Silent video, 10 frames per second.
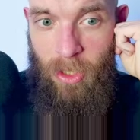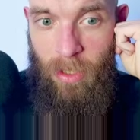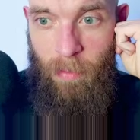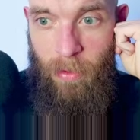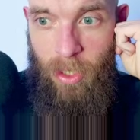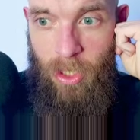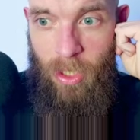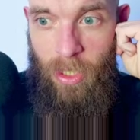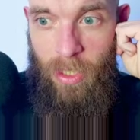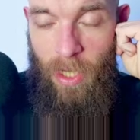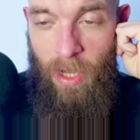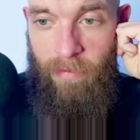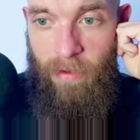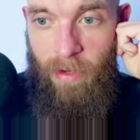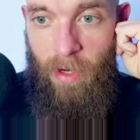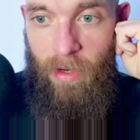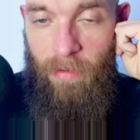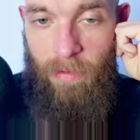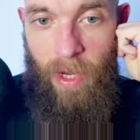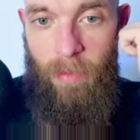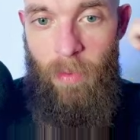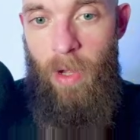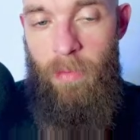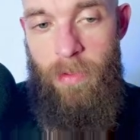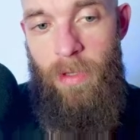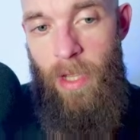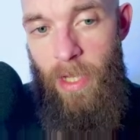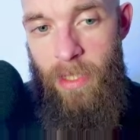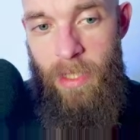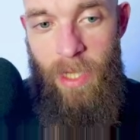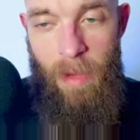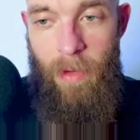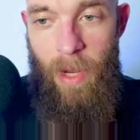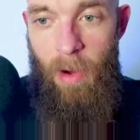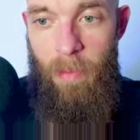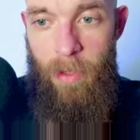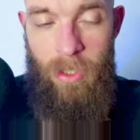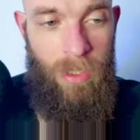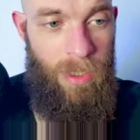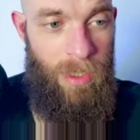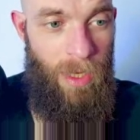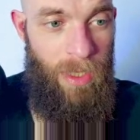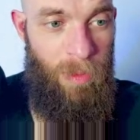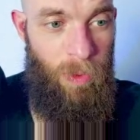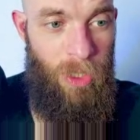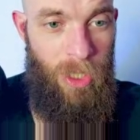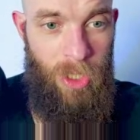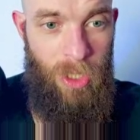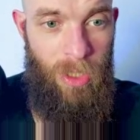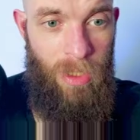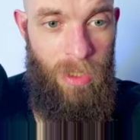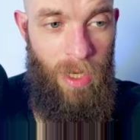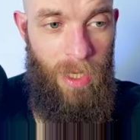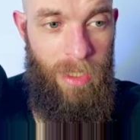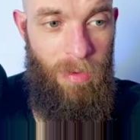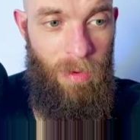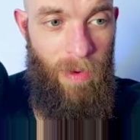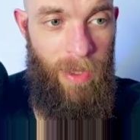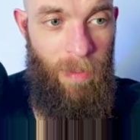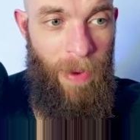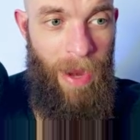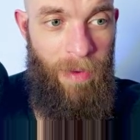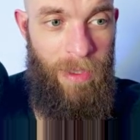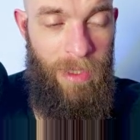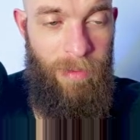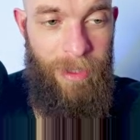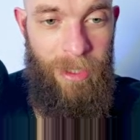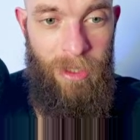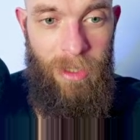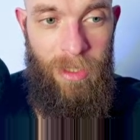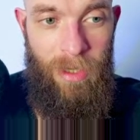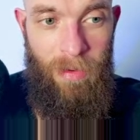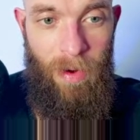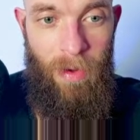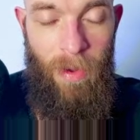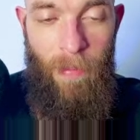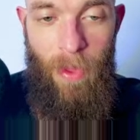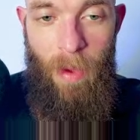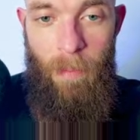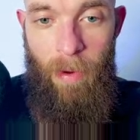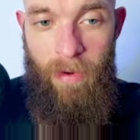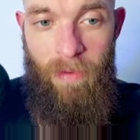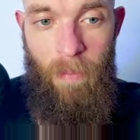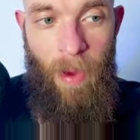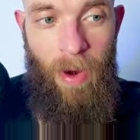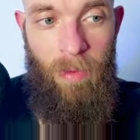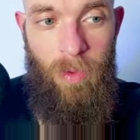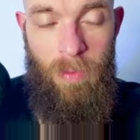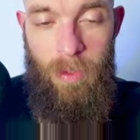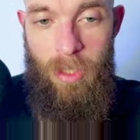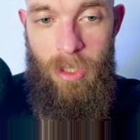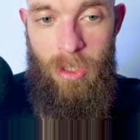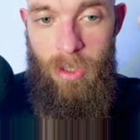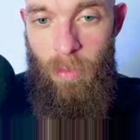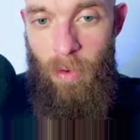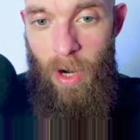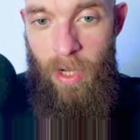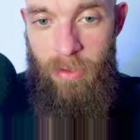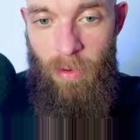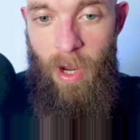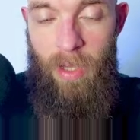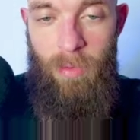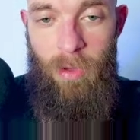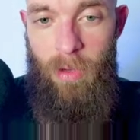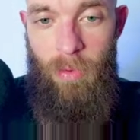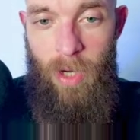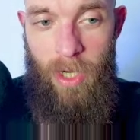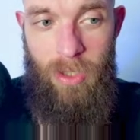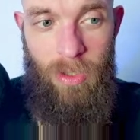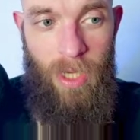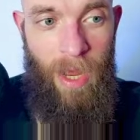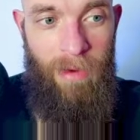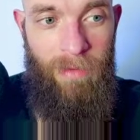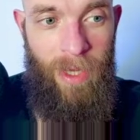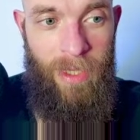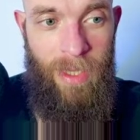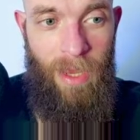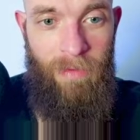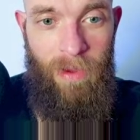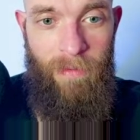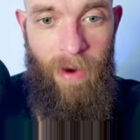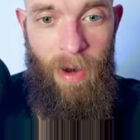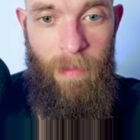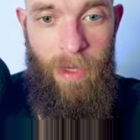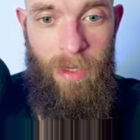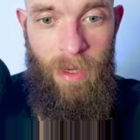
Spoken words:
the position itself, right? Well, it's the same now because it's positioned at 0, right? The parent is positioned at 0. But if the parent was positioned somewhere else, right, it would actually have, like, say, if the environment